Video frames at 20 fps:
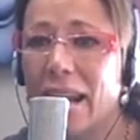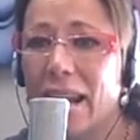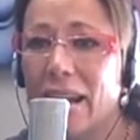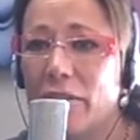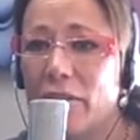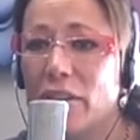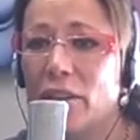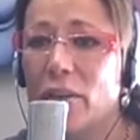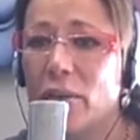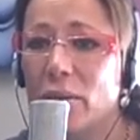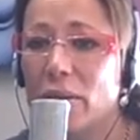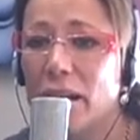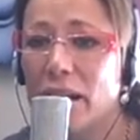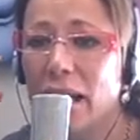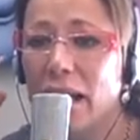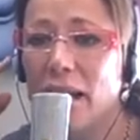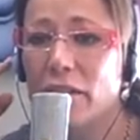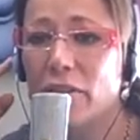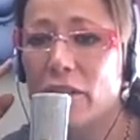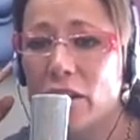And if you
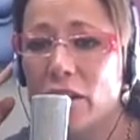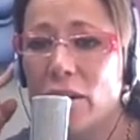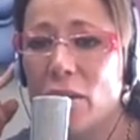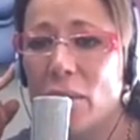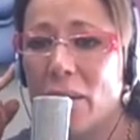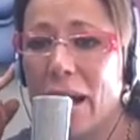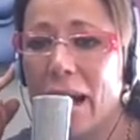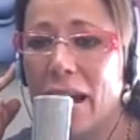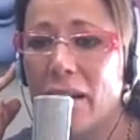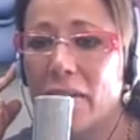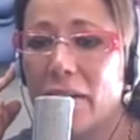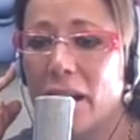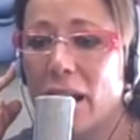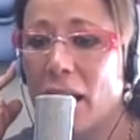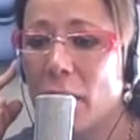don't have it,